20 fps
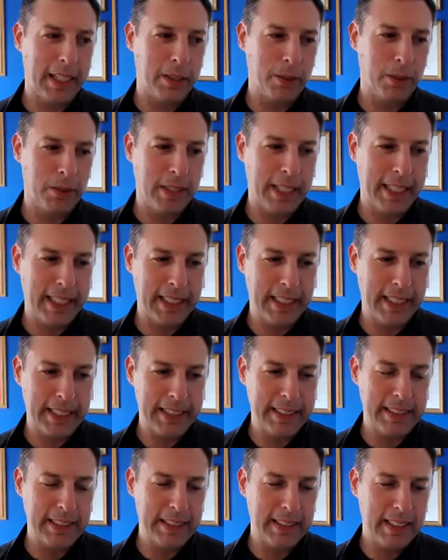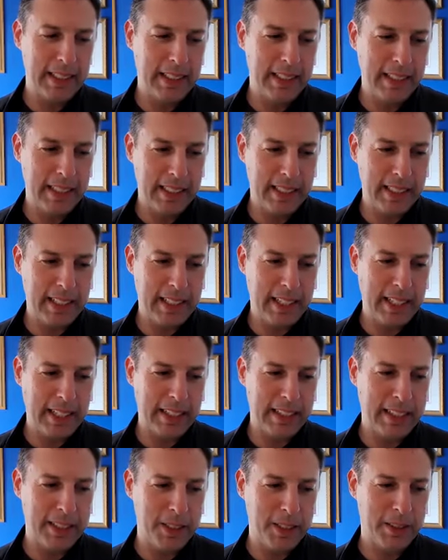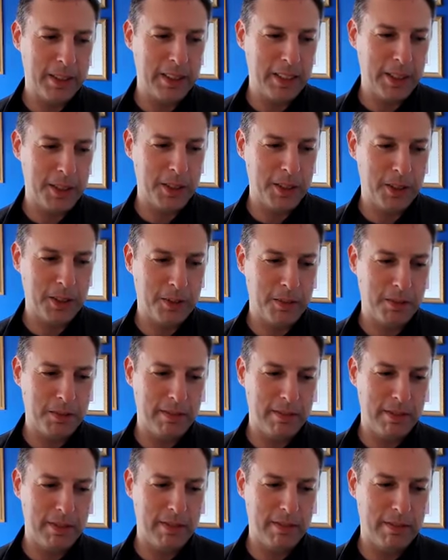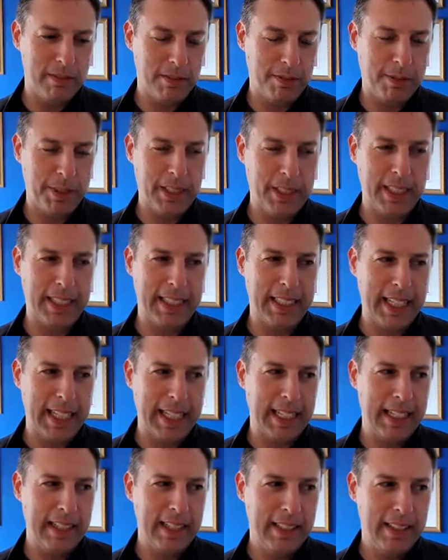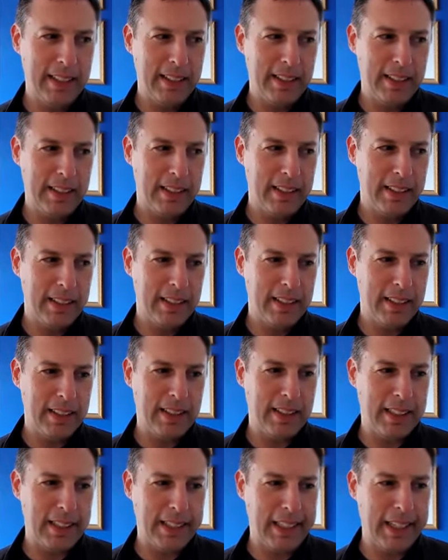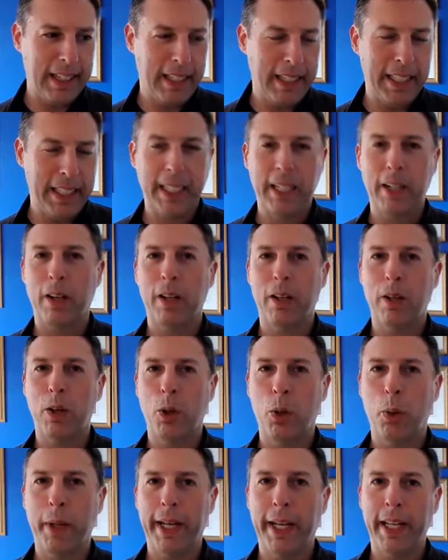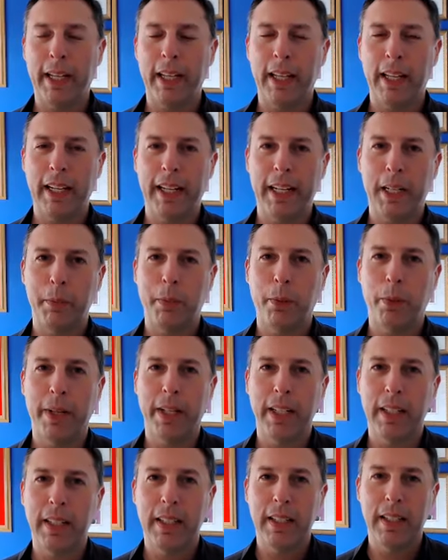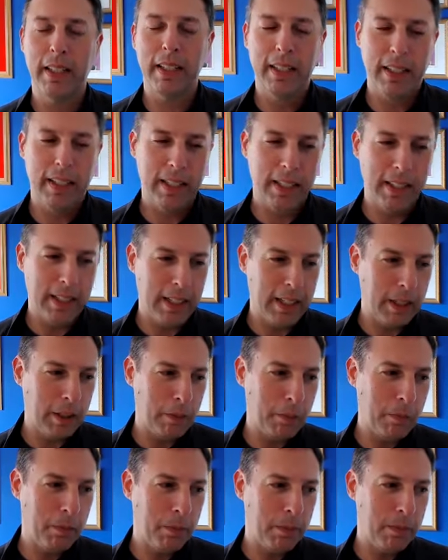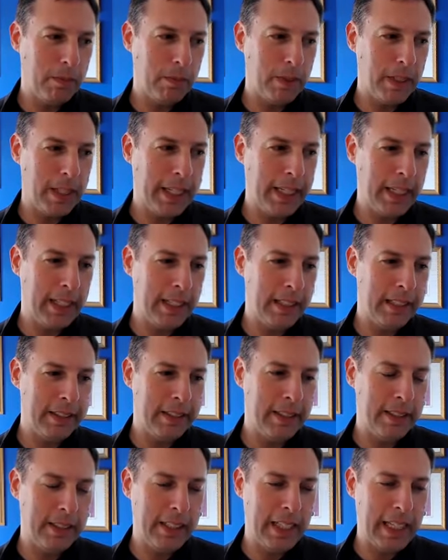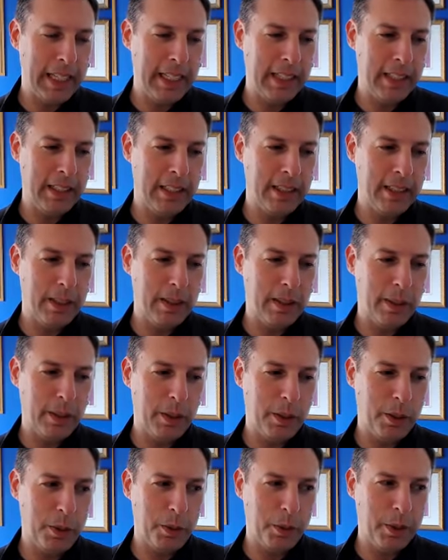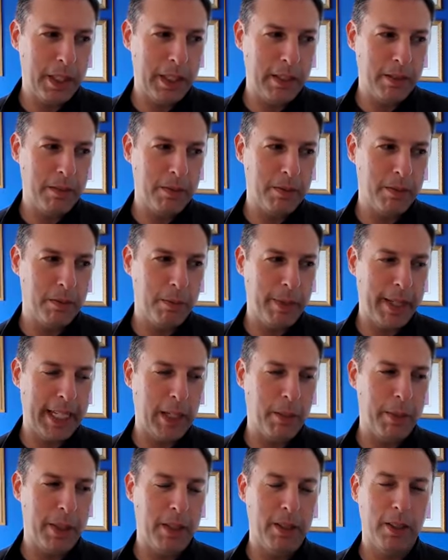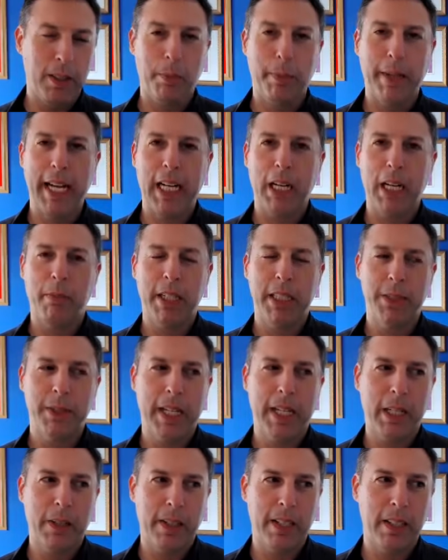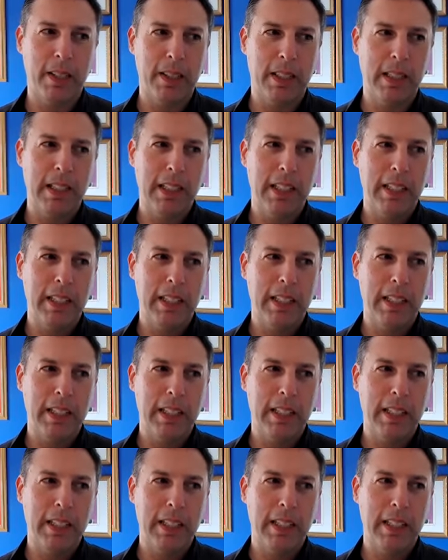don't like this, and this just feeling that it could all go away at any point. And then you kind of making me look back on my track record,